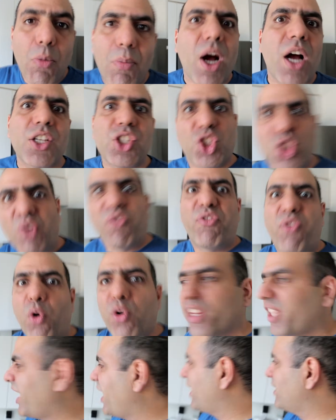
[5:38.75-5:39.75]
much you
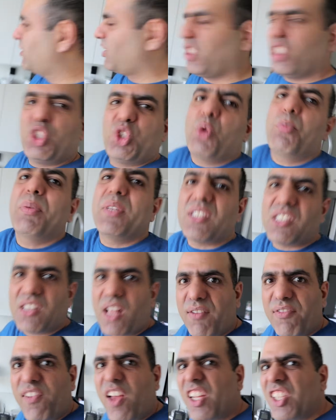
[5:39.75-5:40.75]
forget stupid
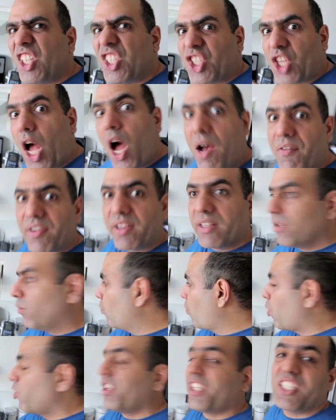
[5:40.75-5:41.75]
stuff like this
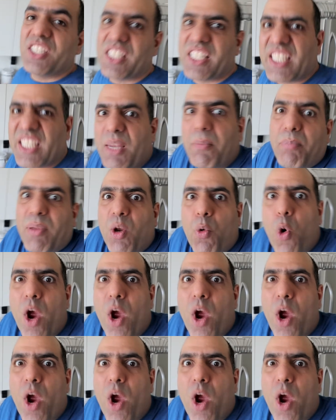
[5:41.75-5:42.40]
oven work in simple